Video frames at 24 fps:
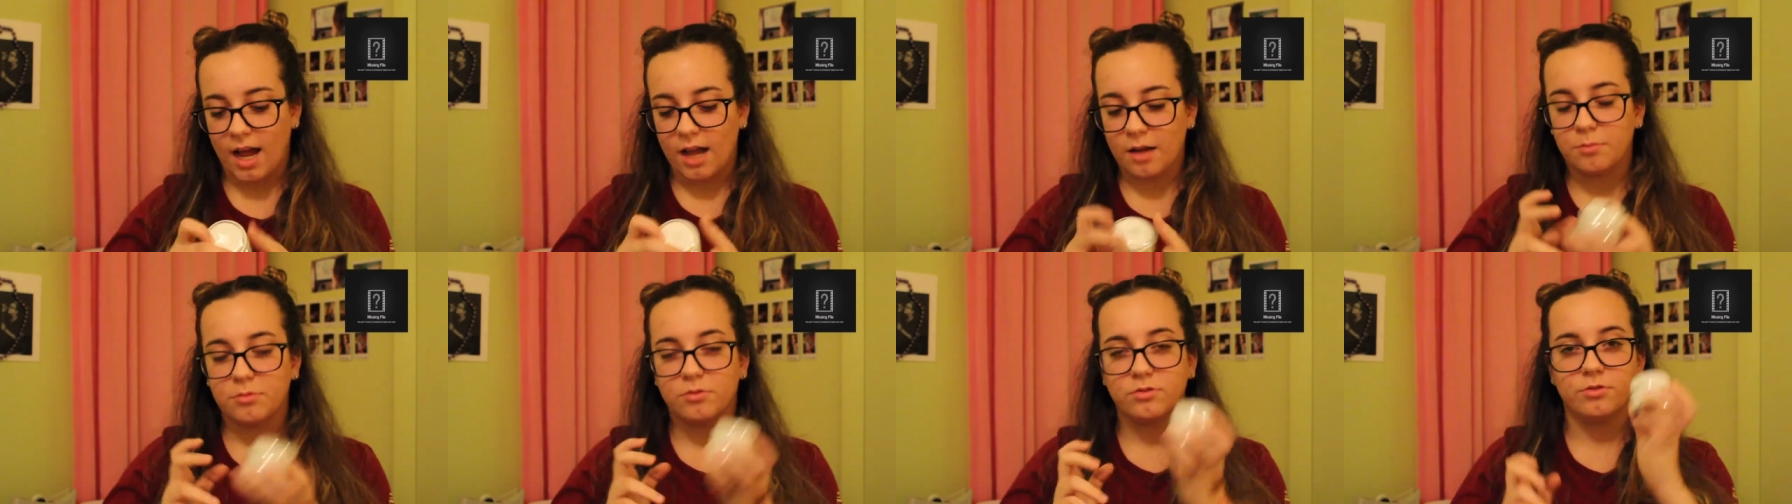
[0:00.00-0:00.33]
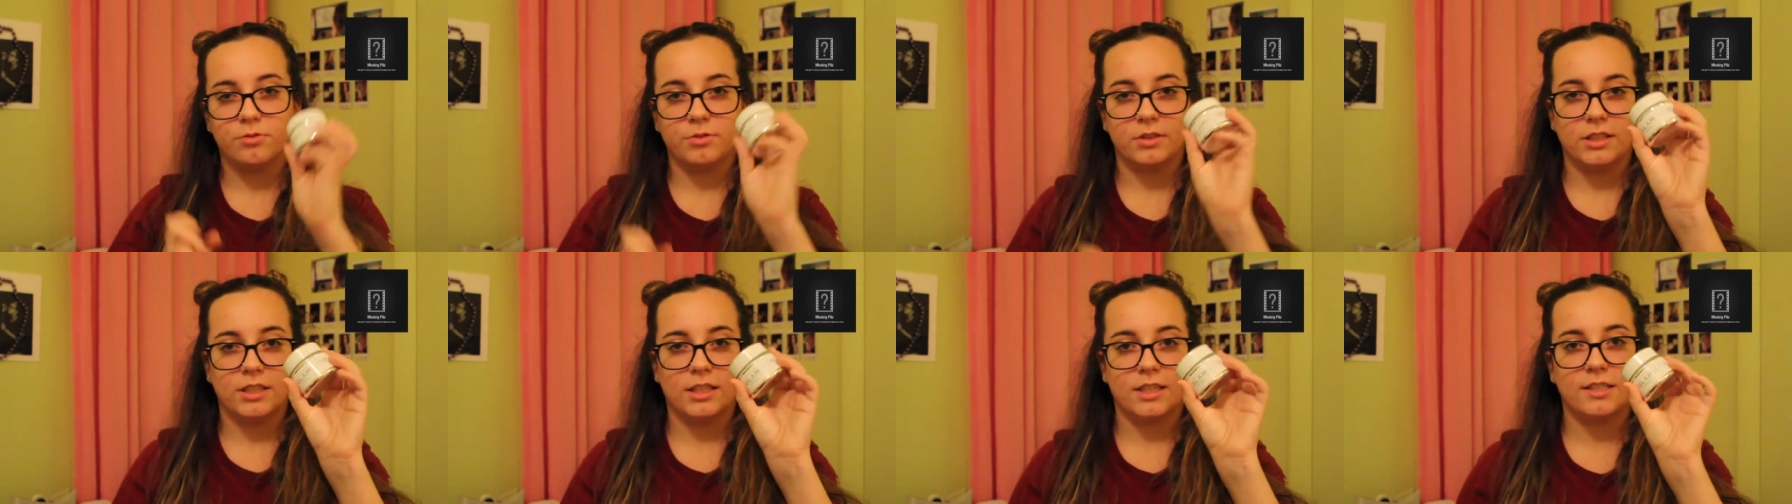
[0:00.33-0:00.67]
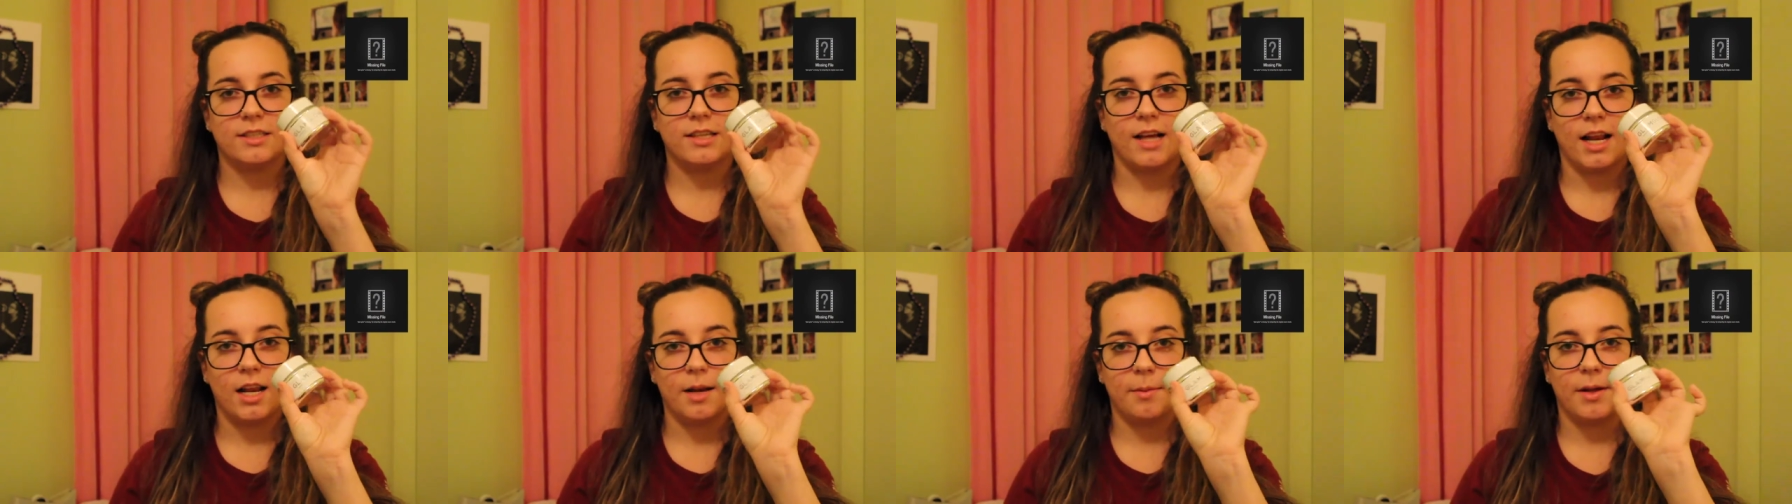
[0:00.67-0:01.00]
I was really
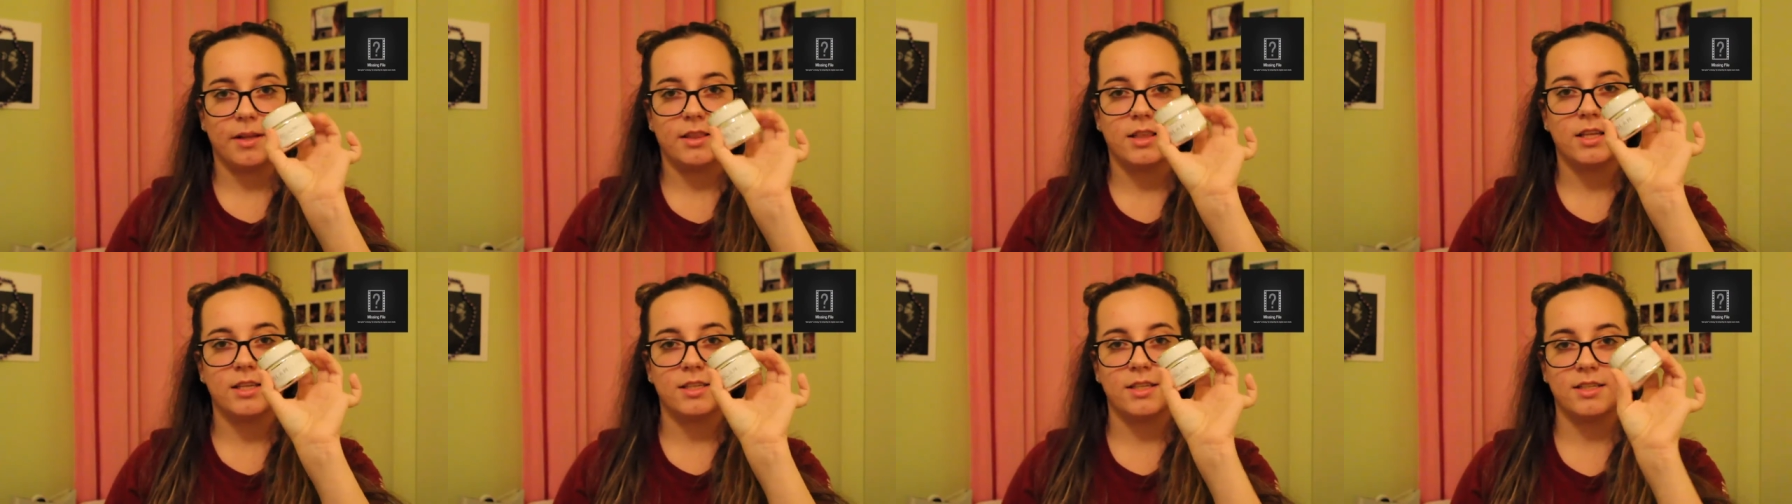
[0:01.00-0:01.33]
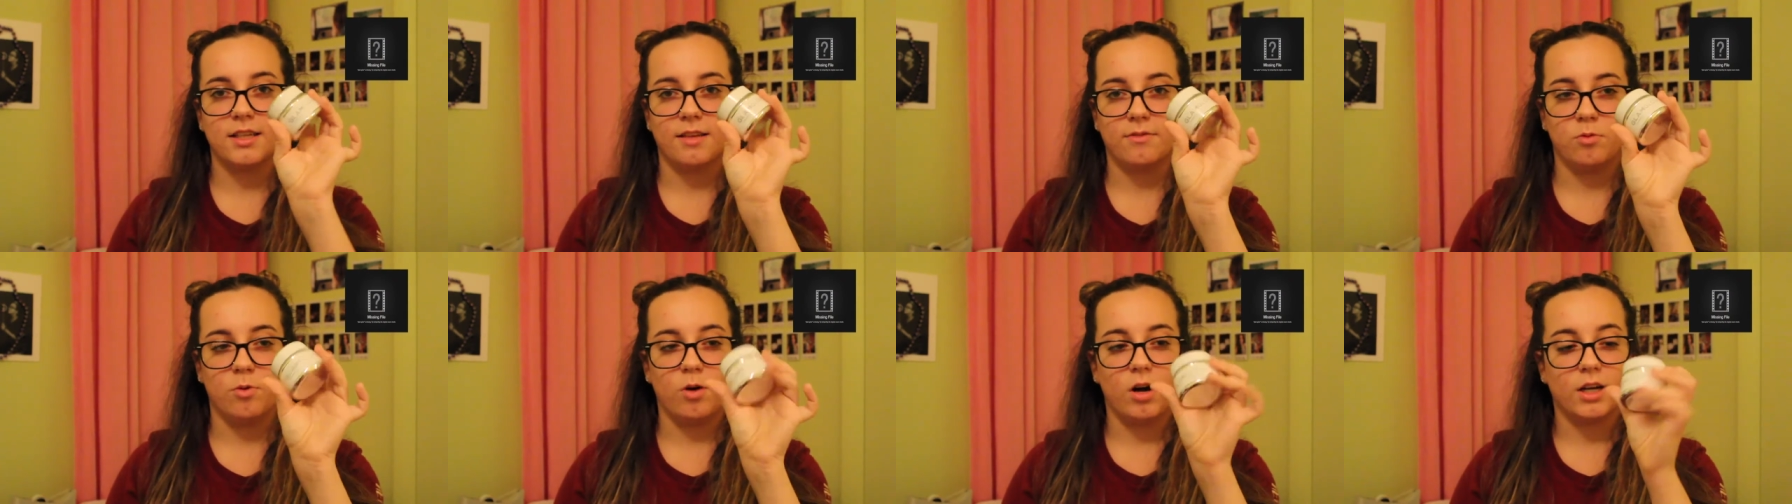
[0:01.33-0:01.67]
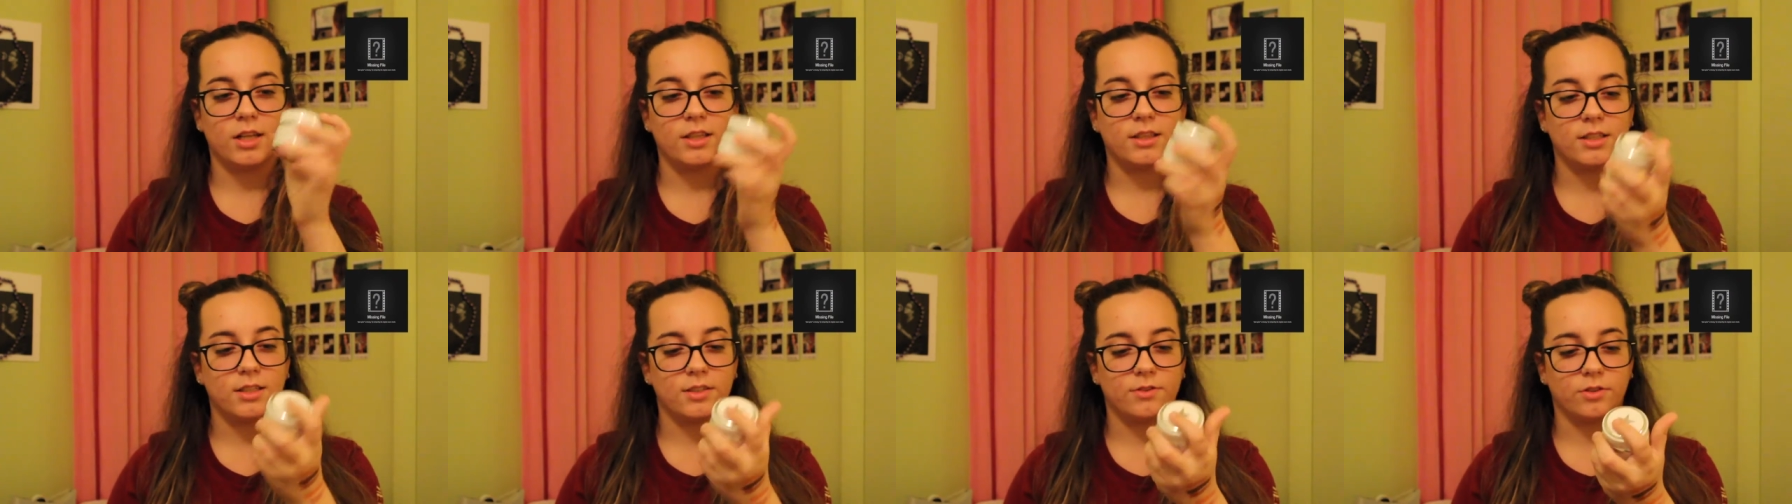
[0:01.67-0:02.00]
excited about this because I've
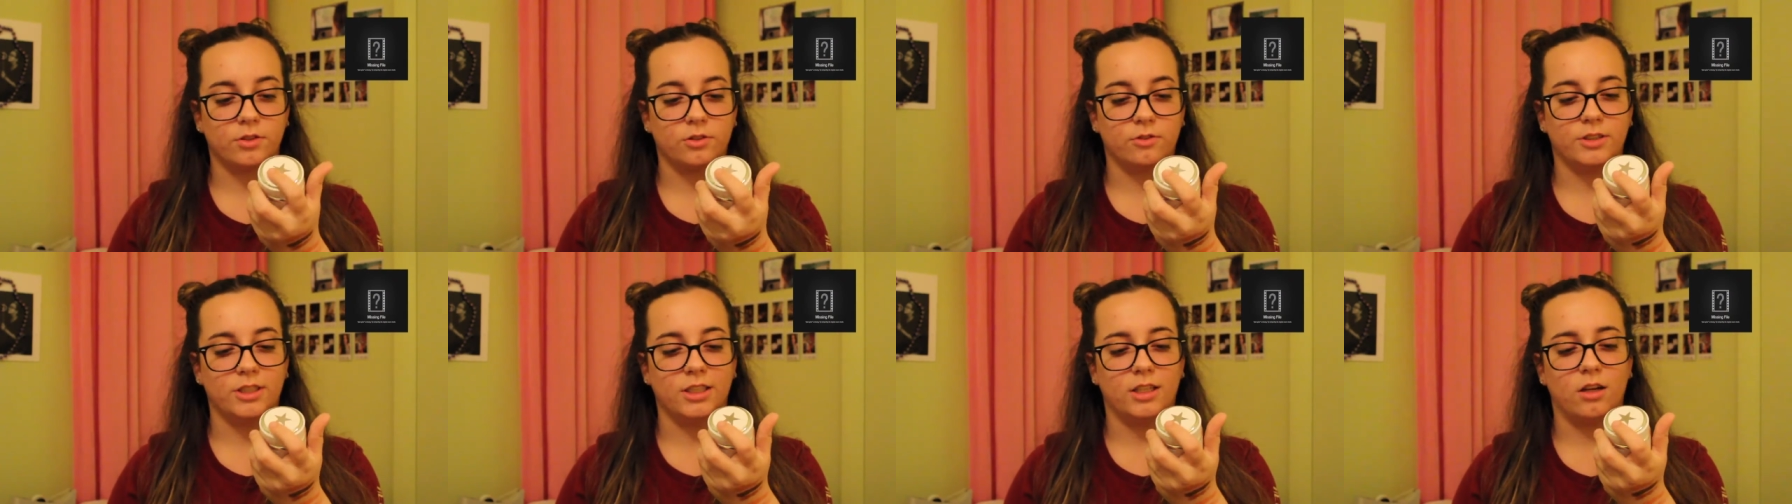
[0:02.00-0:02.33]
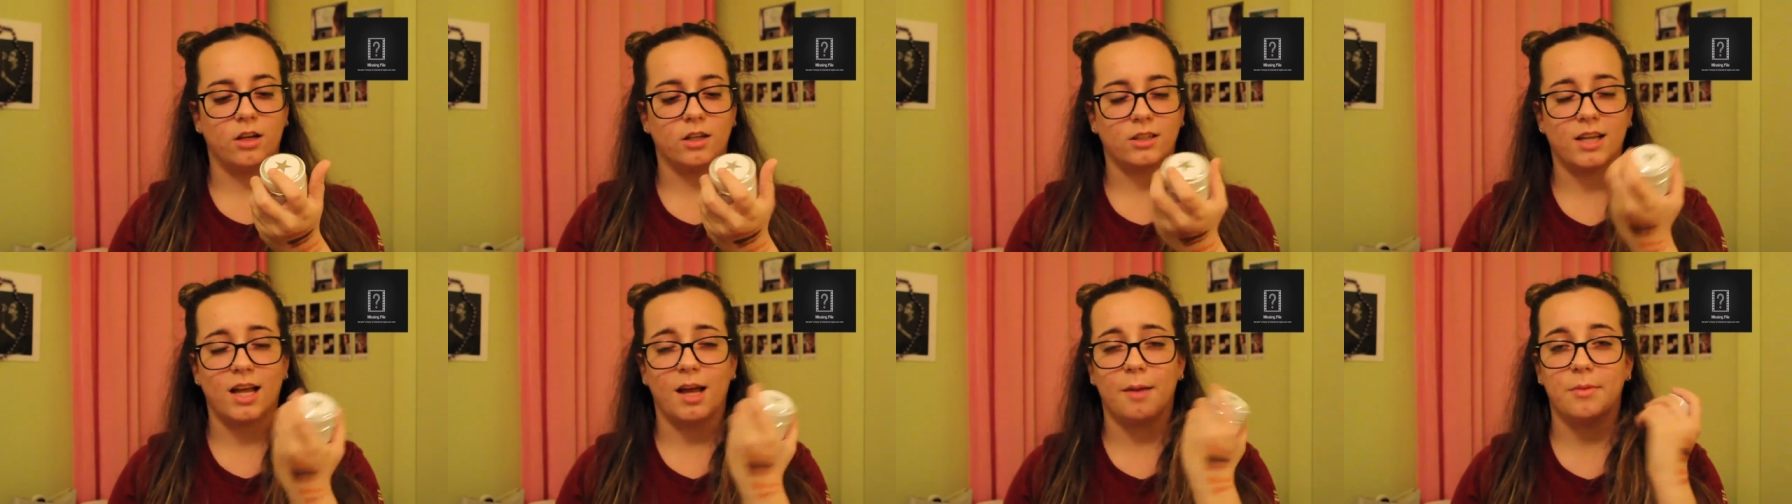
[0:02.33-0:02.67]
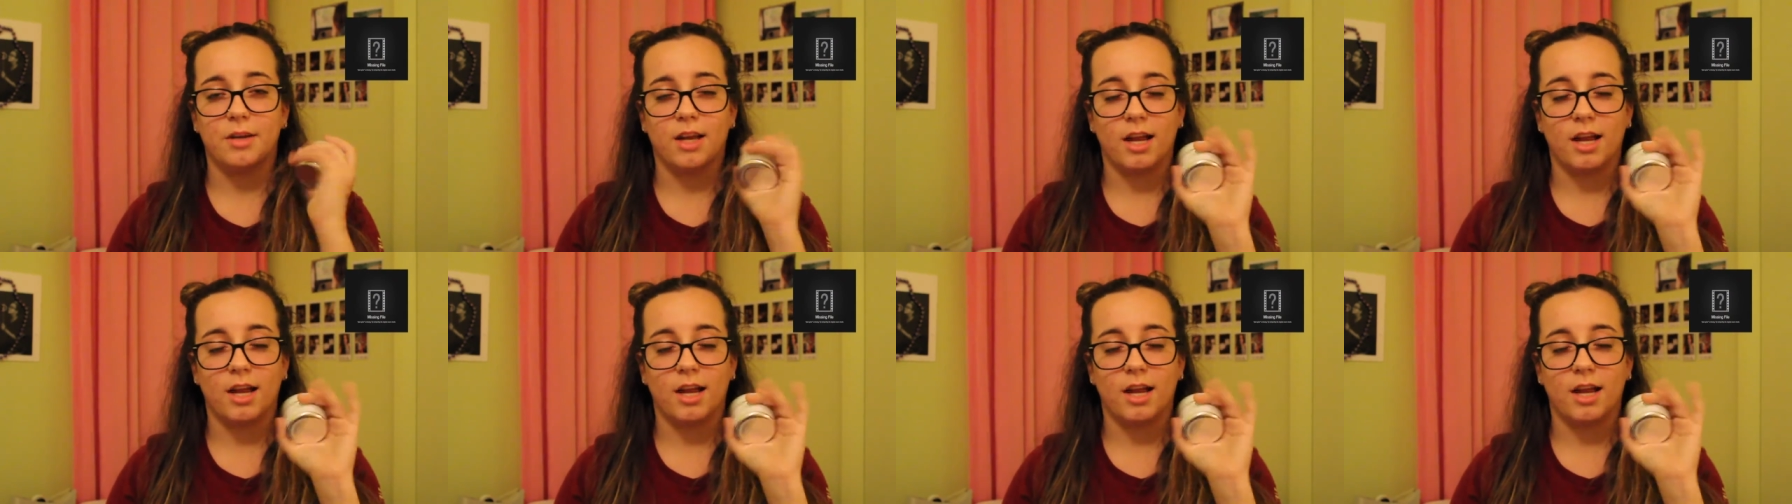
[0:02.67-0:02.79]
wanted this for a really long time,